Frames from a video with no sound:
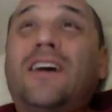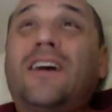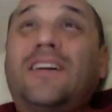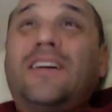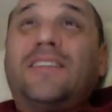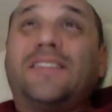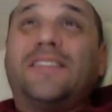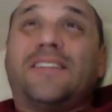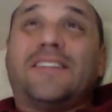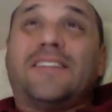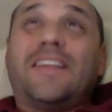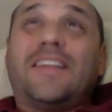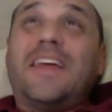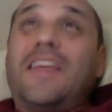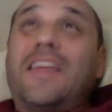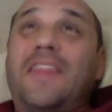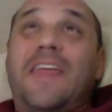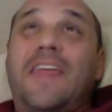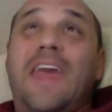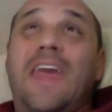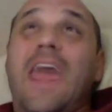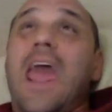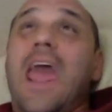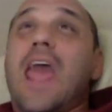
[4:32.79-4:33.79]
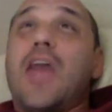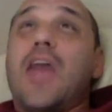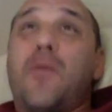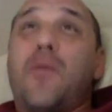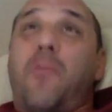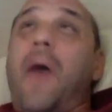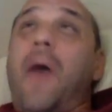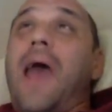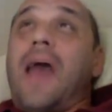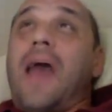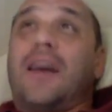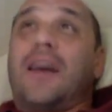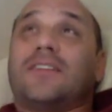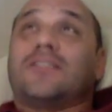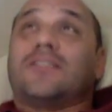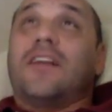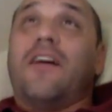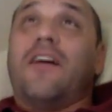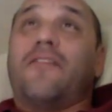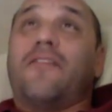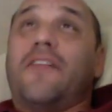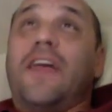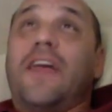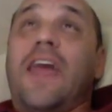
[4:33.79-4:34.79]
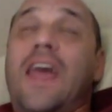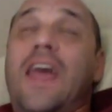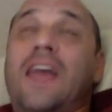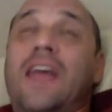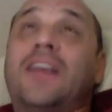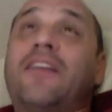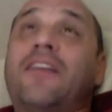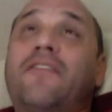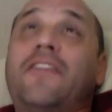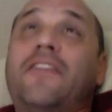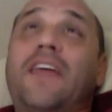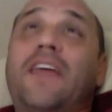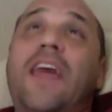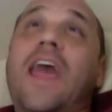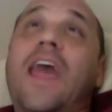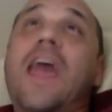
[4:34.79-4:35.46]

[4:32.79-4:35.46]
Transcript: see the apex of the end of the